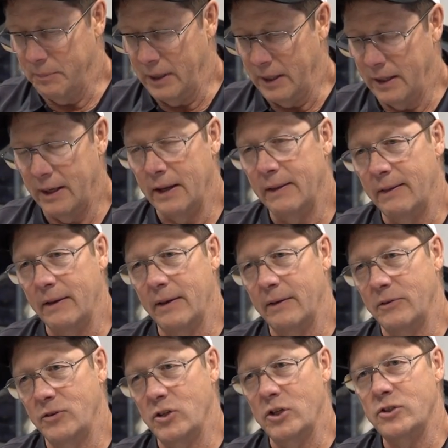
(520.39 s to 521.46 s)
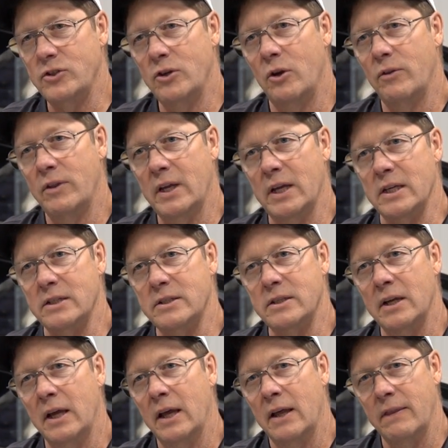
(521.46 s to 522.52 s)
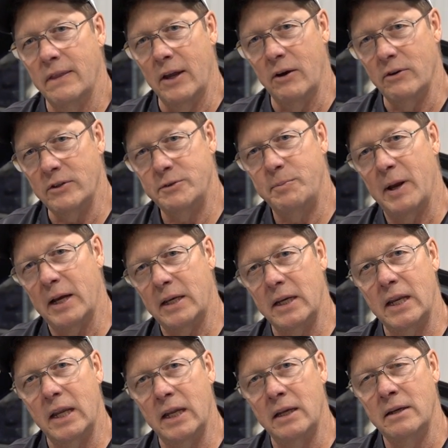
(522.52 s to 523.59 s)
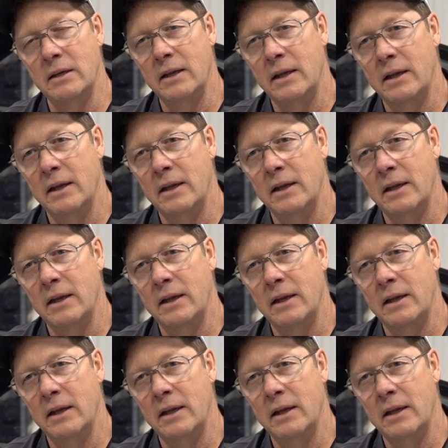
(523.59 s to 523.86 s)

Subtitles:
But just know this, they are inspected in,